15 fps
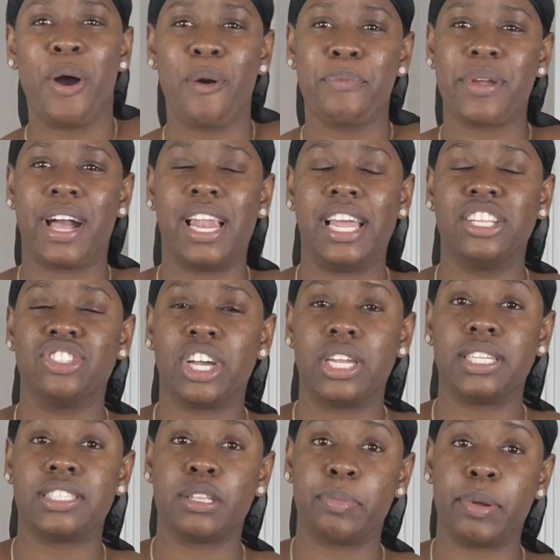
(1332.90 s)
Hope y'all enjoyed
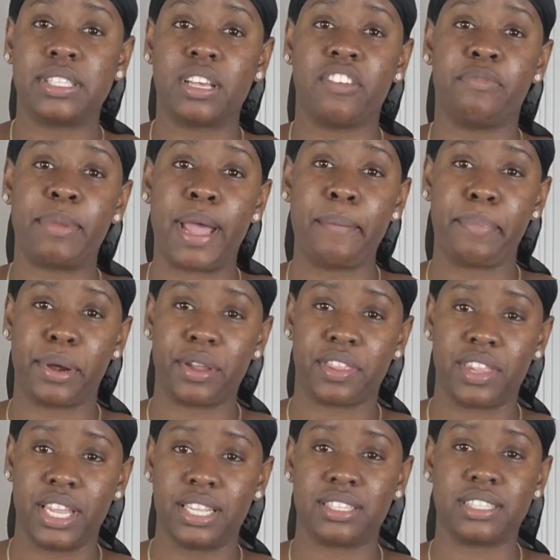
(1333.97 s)
the snippets of my
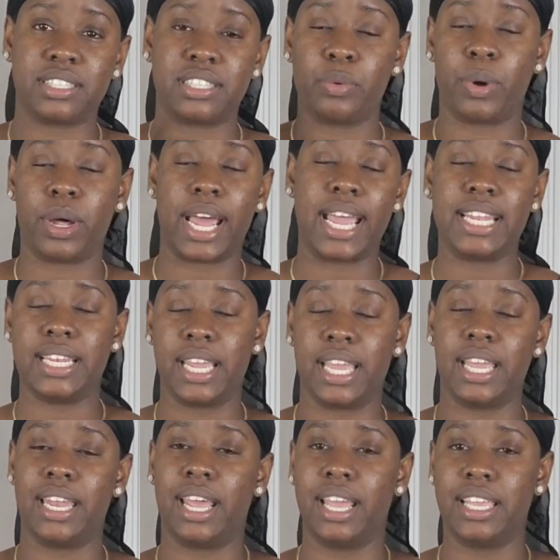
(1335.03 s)
birthday to see what I did.
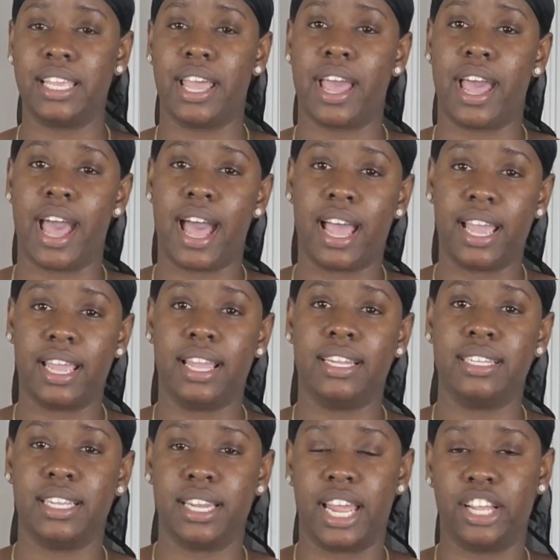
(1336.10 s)
Yeah, I
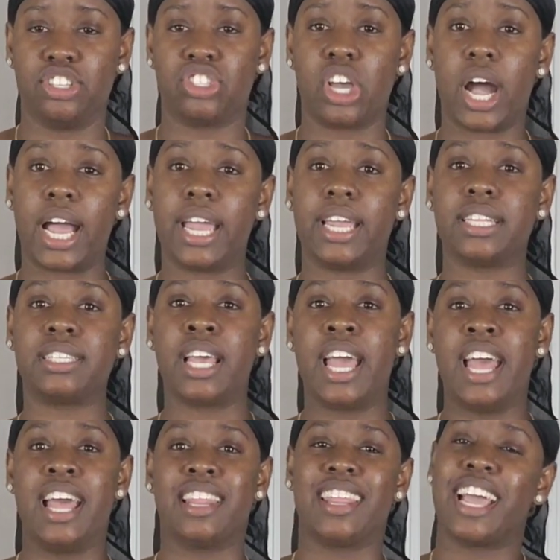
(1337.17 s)
did enjoy it.
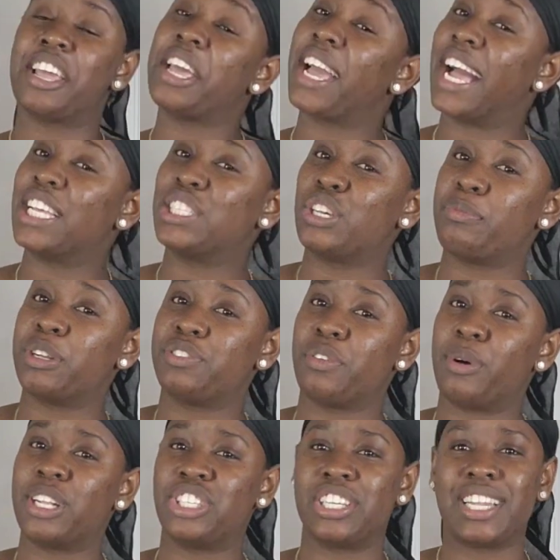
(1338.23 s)
Thank you guys so much for
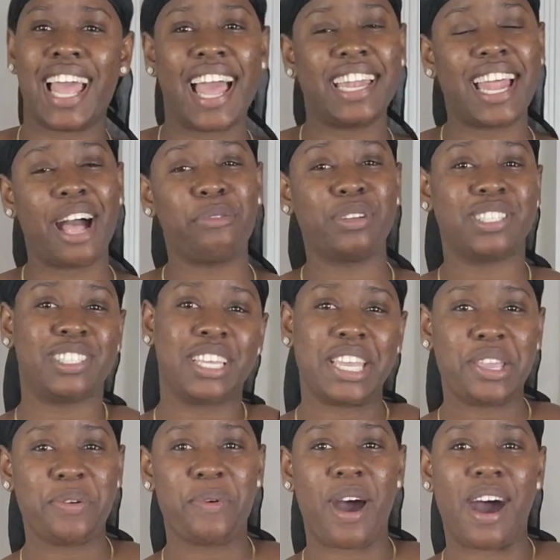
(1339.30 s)
watching and I will see
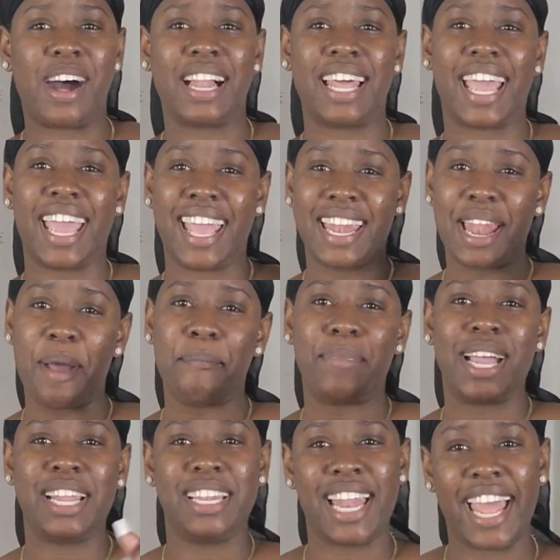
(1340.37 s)
you all in
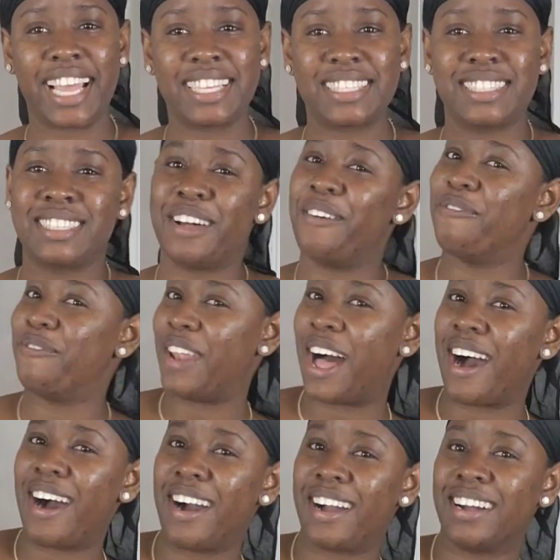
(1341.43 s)
my next
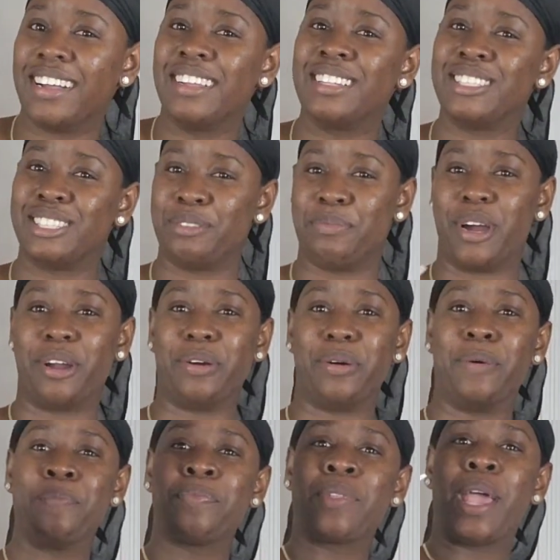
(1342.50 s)
vlog tomorrow.
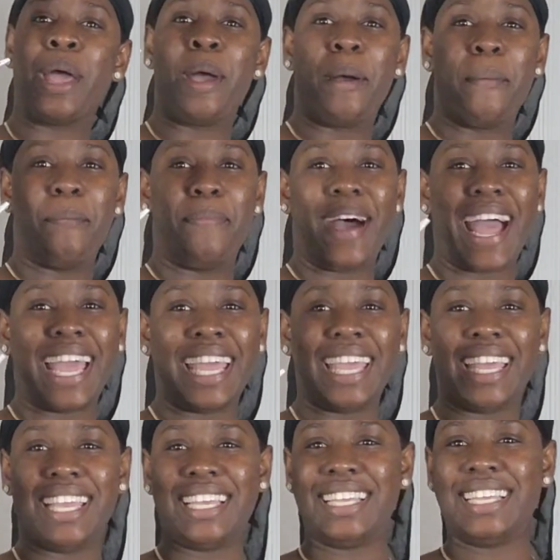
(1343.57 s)
Bye!